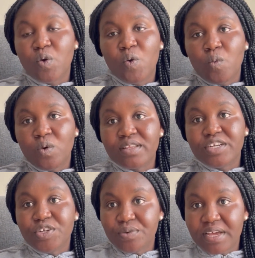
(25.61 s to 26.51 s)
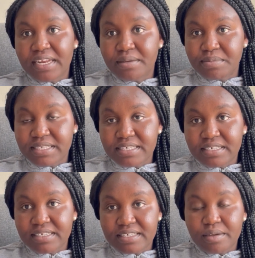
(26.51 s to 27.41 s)
what the new NMC
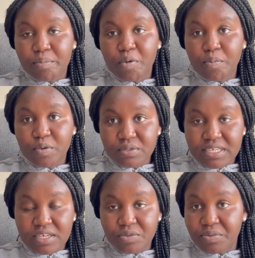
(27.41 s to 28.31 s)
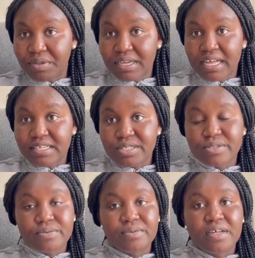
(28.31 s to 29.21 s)
proposals with regards to